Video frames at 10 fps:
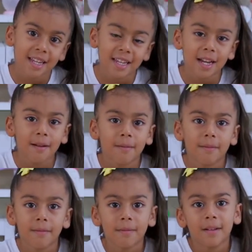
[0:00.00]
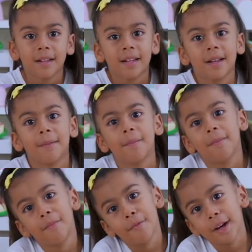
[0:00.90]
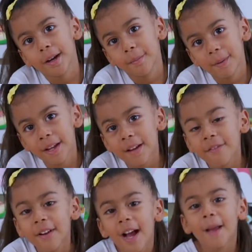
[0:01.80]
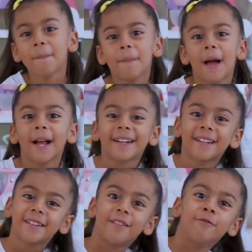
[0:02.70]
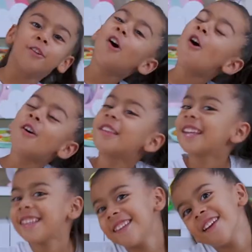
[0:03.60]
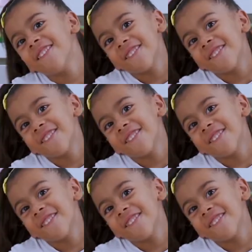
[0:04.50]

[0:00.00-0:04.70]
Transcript: Yep. We'll be right back. Roll the clip.